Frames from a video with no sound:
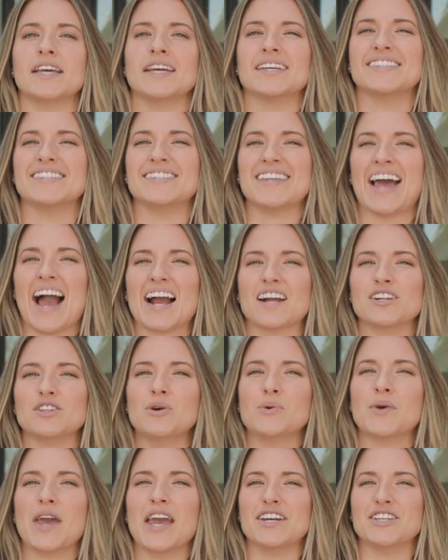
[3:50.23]
exact
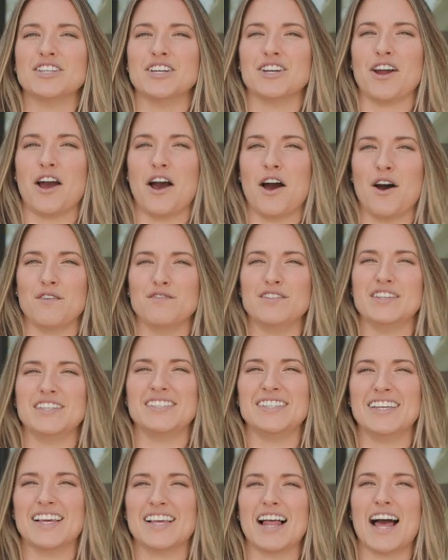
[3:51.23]
location of the
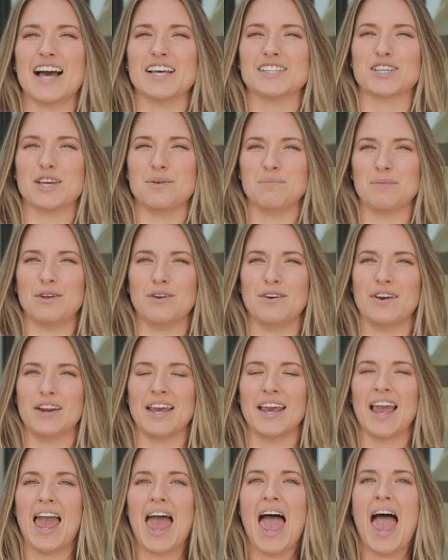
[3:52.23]
Sea Glass
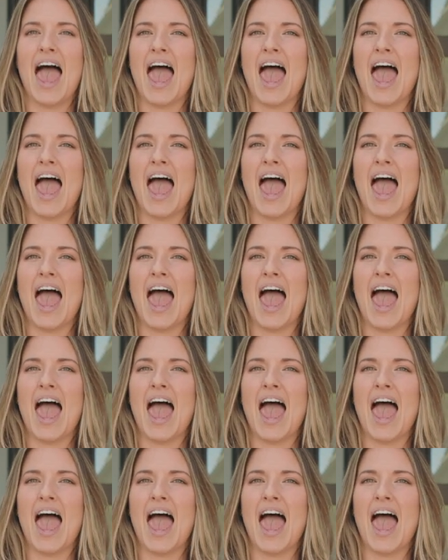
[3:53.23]
community.